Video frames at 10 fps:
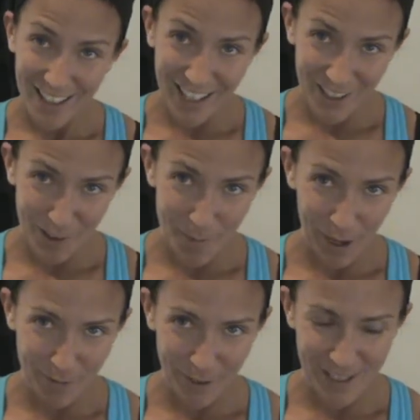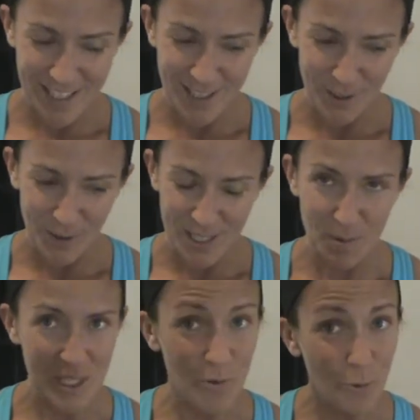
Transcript: hear about very soon. So it's a